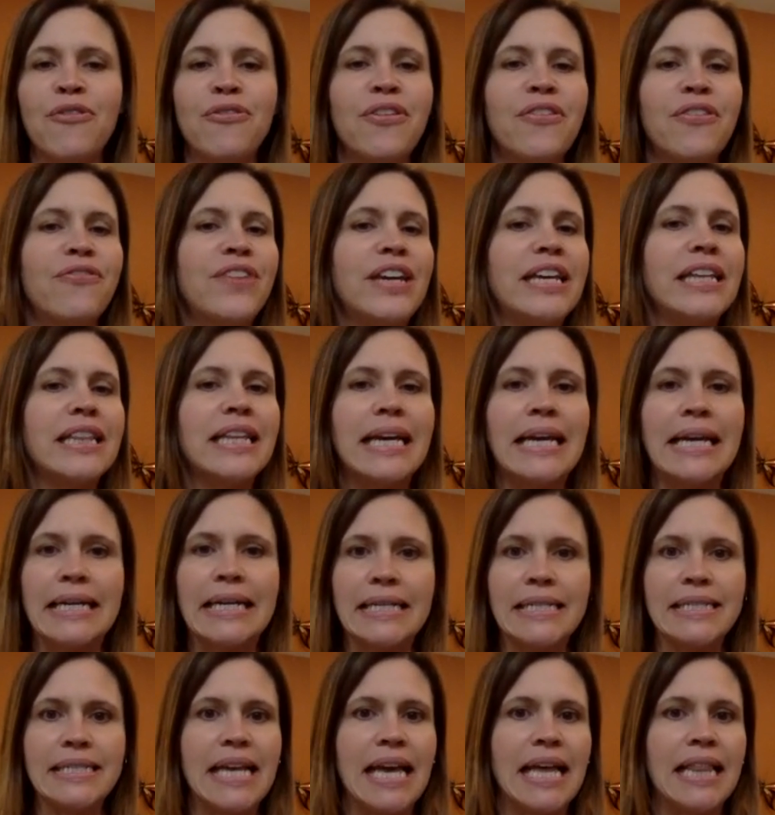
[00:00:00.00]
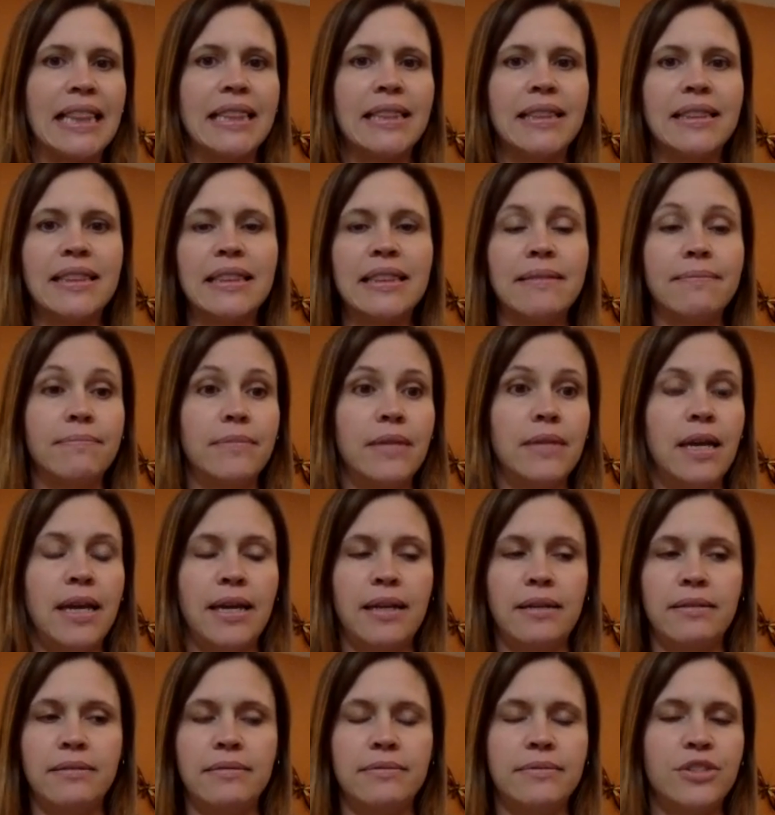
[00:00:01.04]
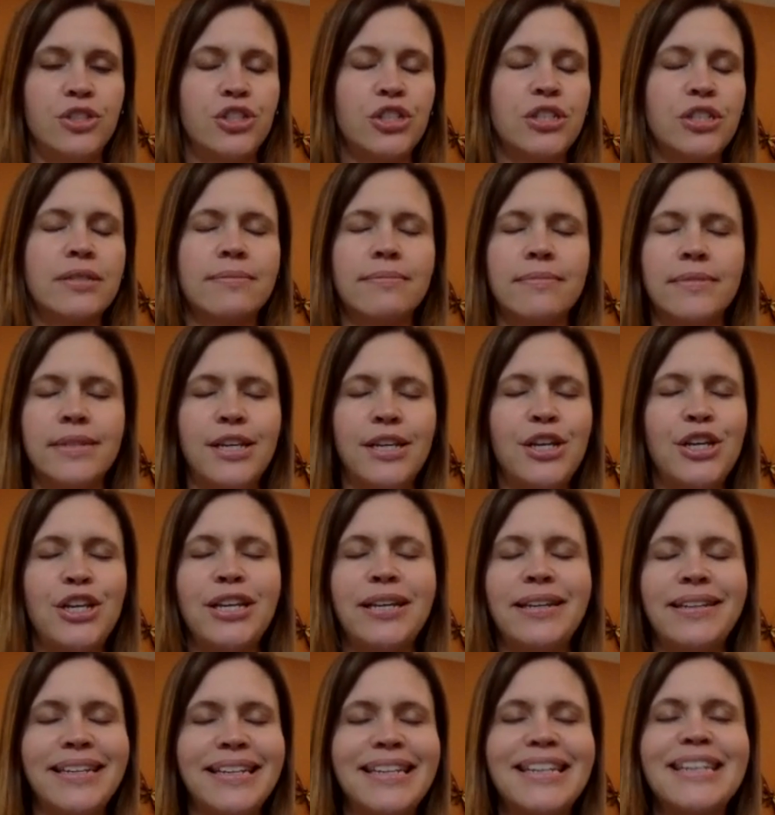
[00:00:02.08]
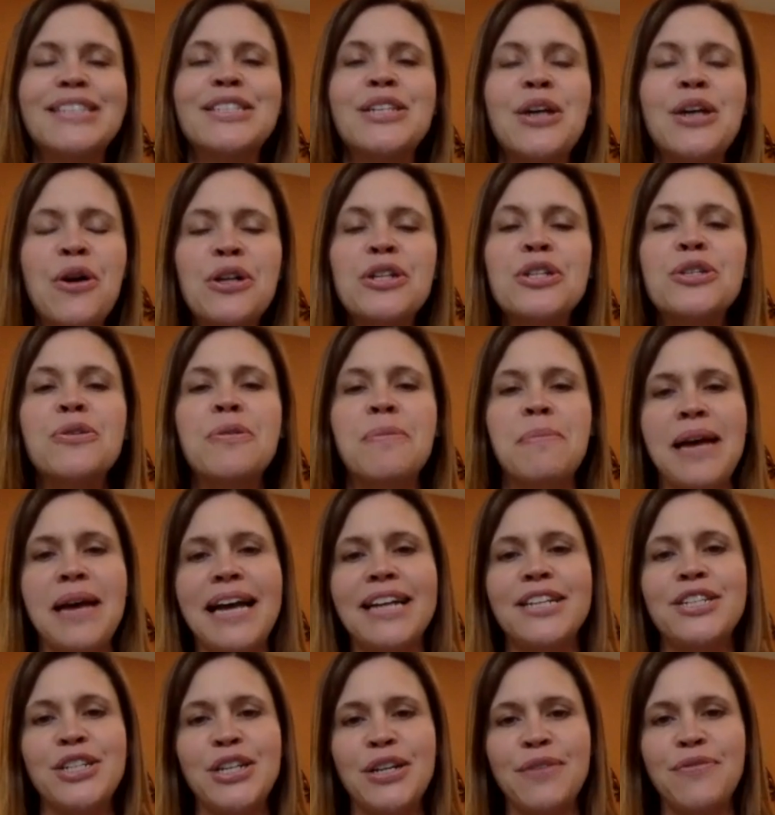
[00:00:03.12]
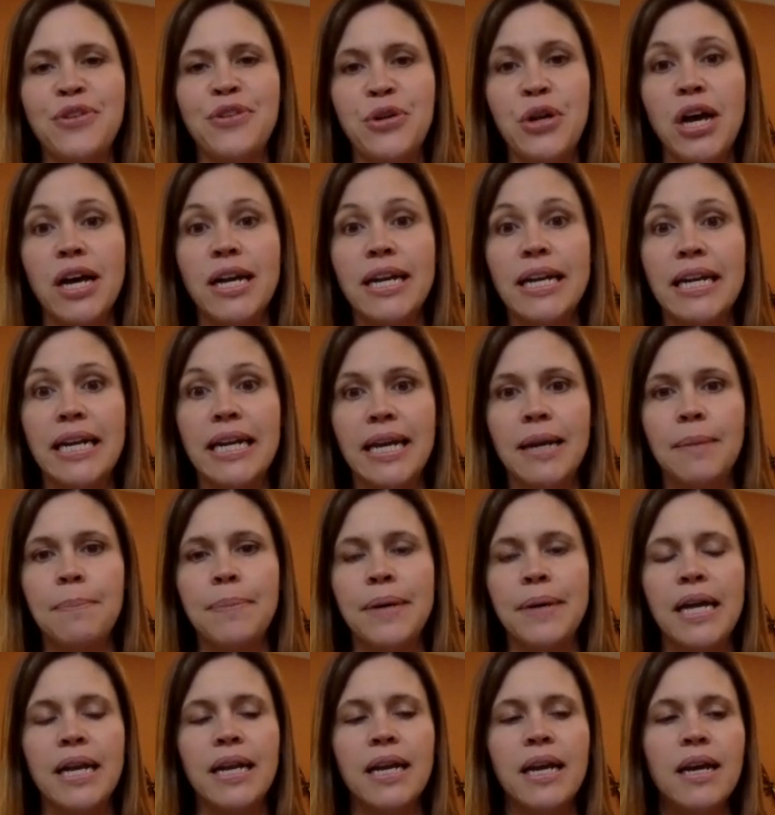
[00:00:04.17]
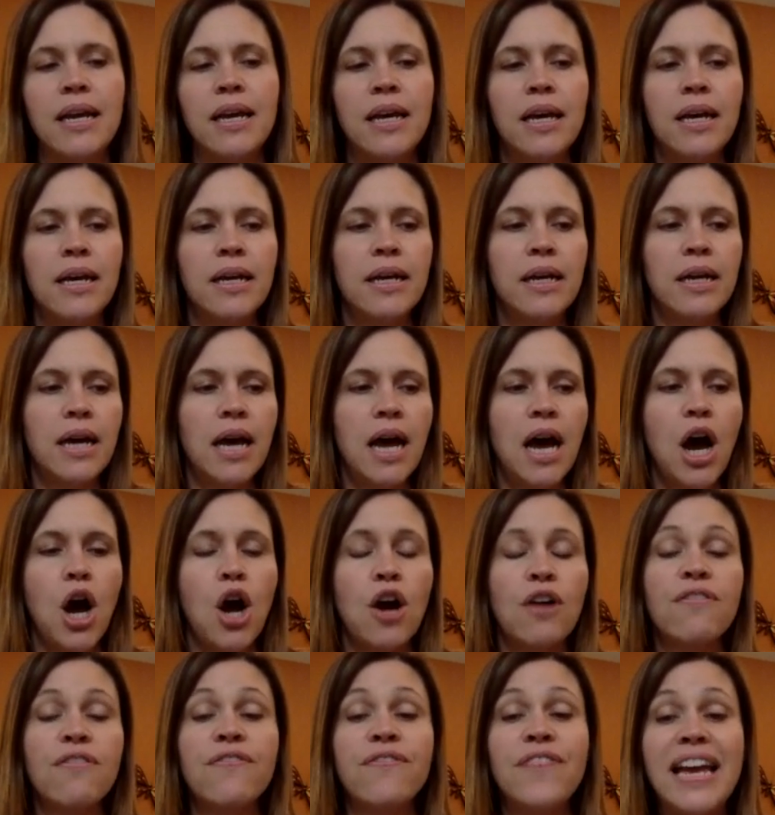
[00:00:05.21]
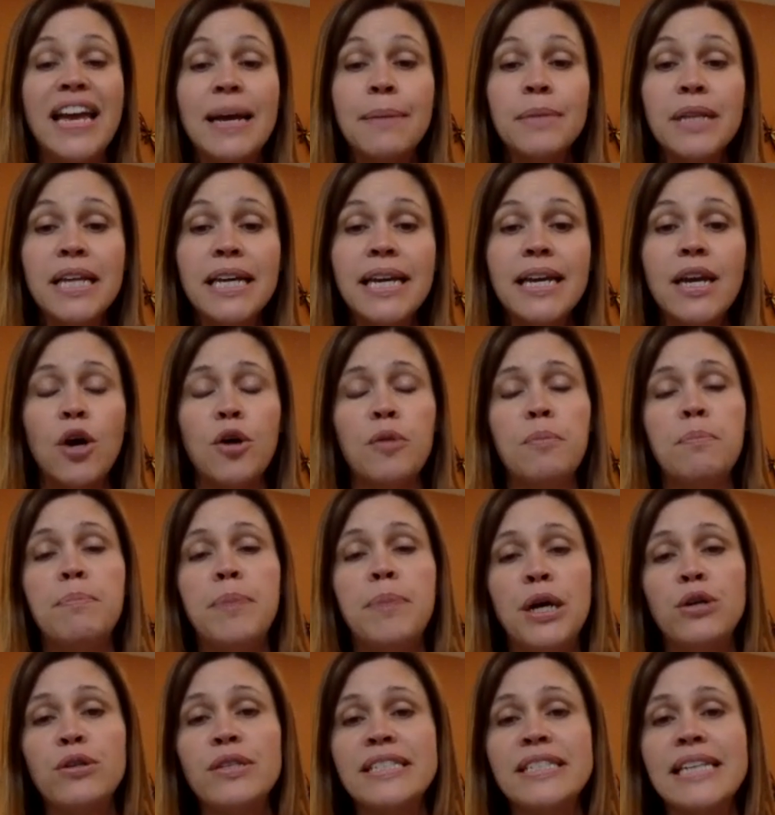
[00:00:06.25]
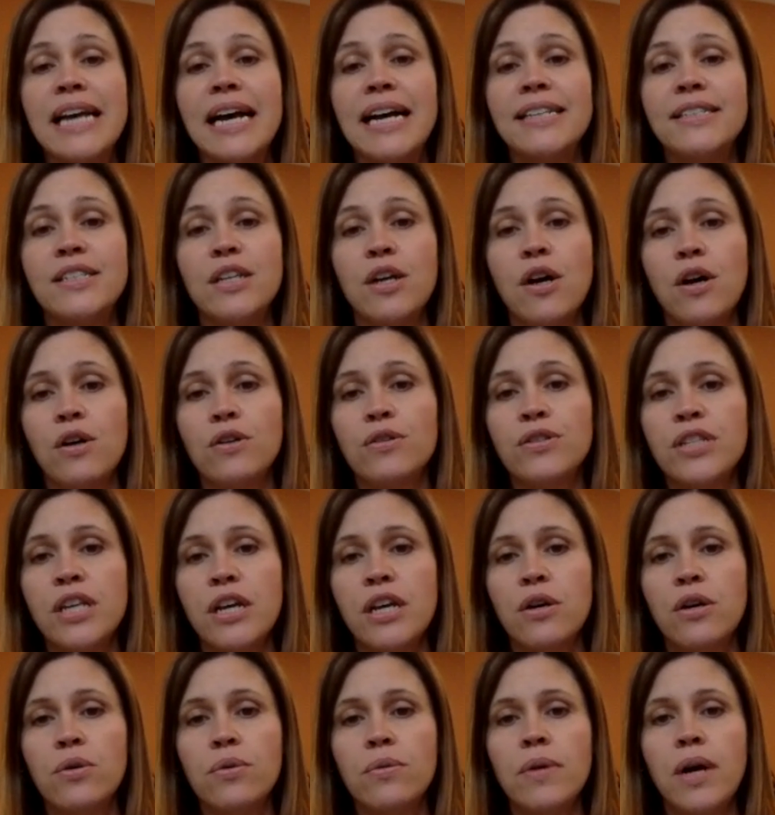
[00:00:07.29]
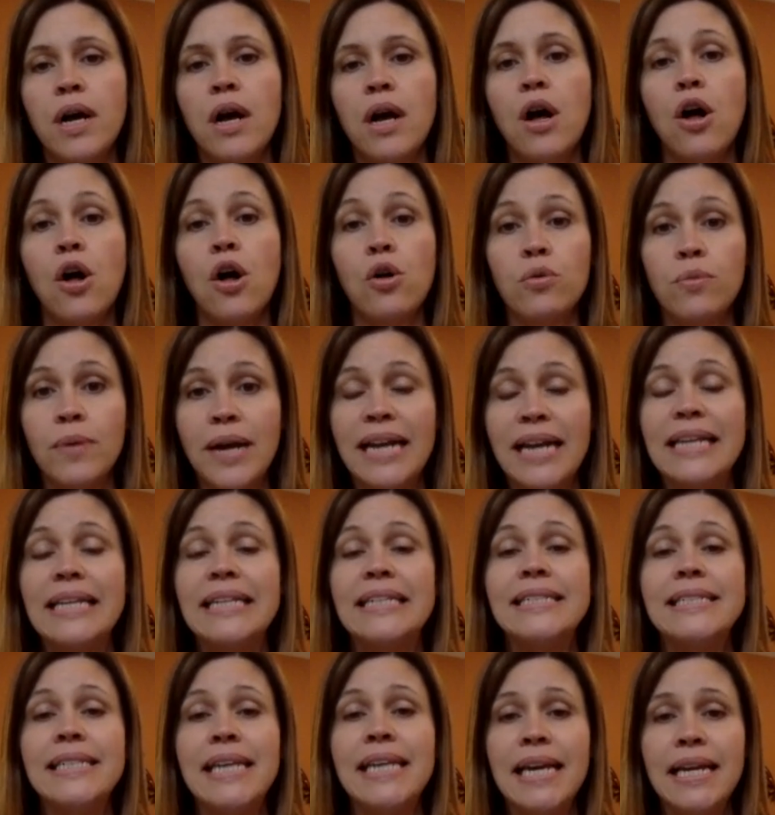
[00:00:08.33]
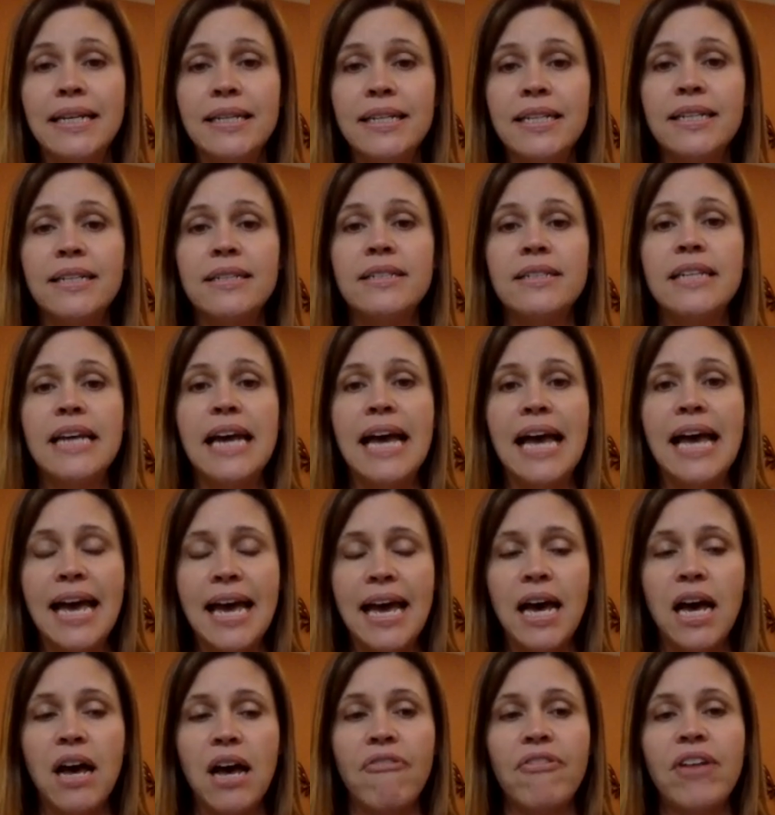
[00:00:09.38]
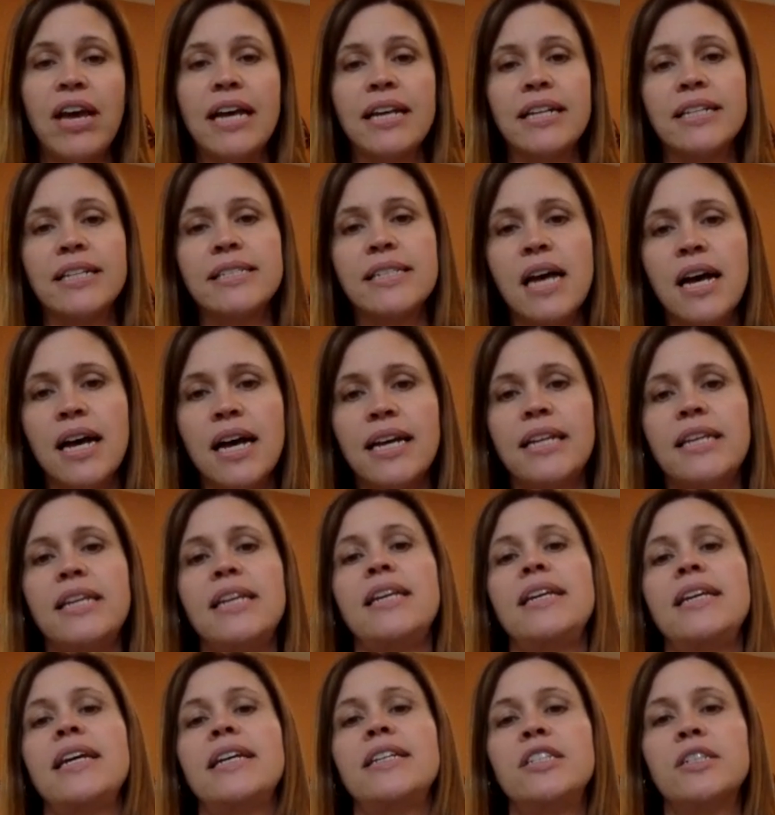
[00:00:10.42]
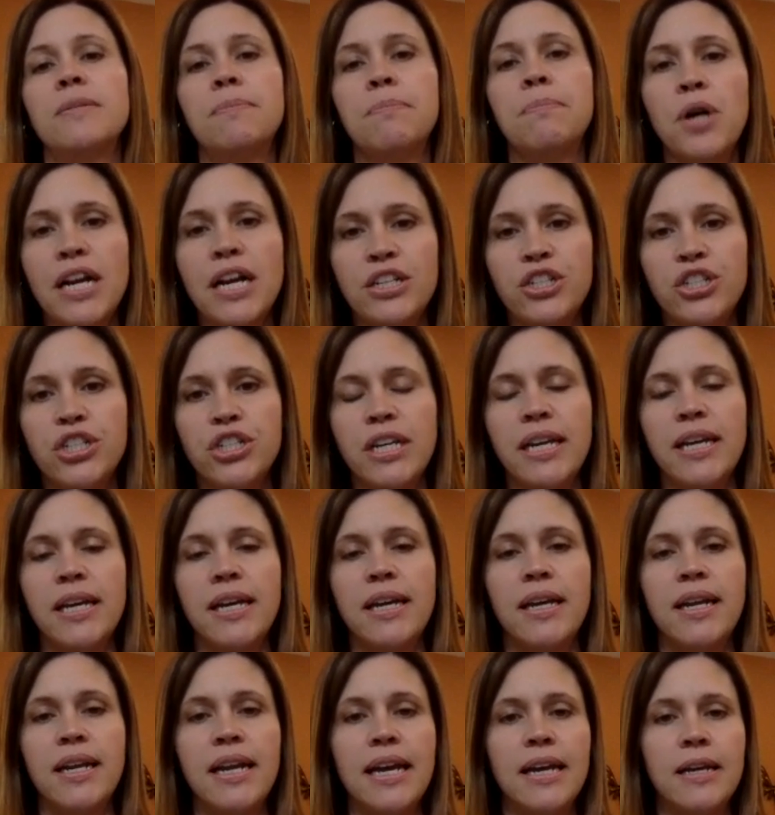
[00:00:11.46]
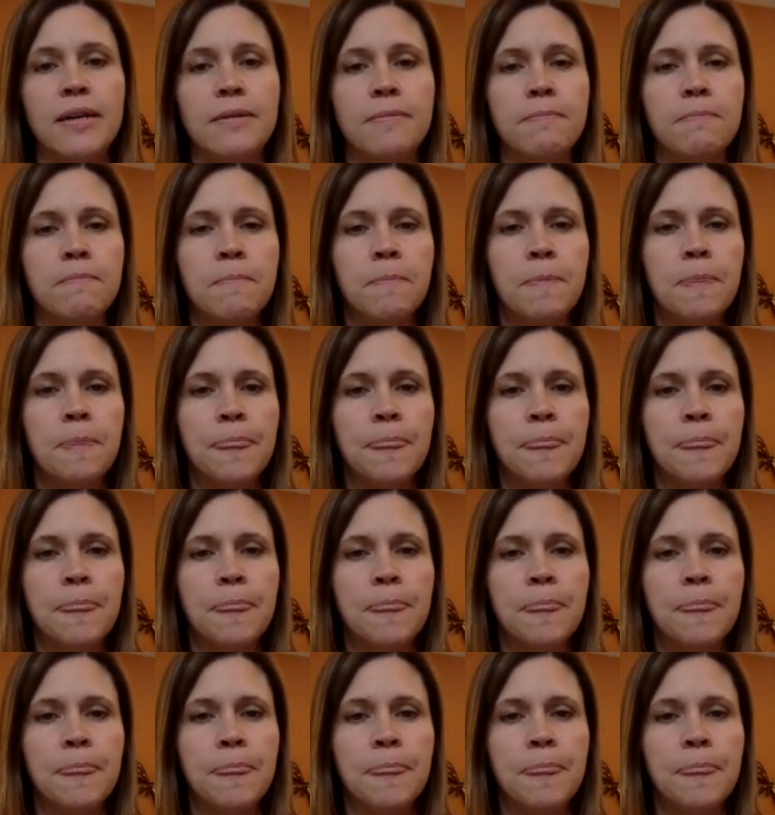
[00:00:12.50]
of feelings and just, it's hard to imagine if you're not in it. But our family on both sides also already tended to have anxiety and depression and